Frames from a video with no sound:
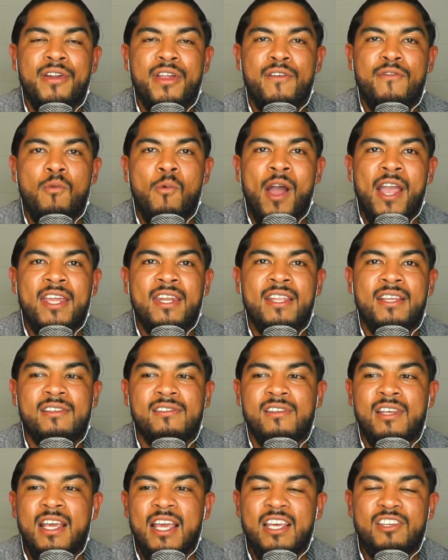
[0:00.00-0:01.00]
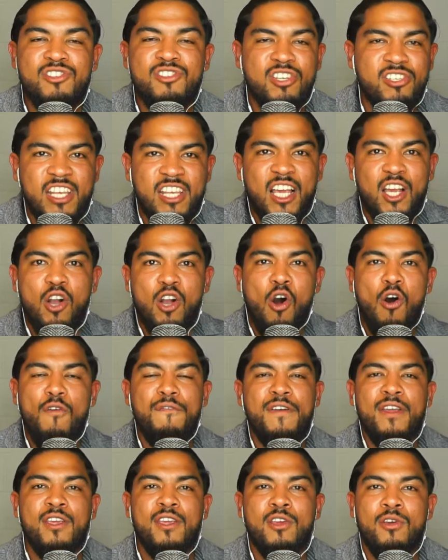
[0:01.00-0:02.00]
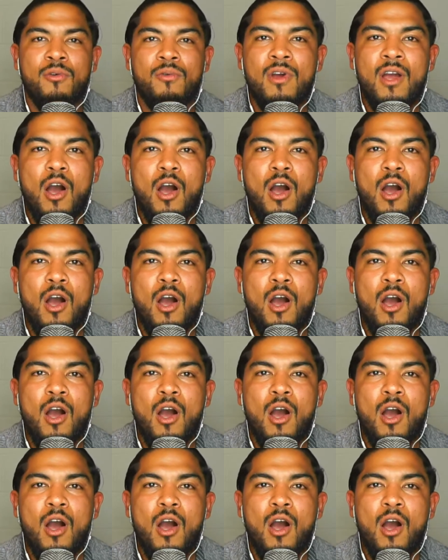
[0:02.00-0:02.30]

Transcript: of whiteness is just engulfing you.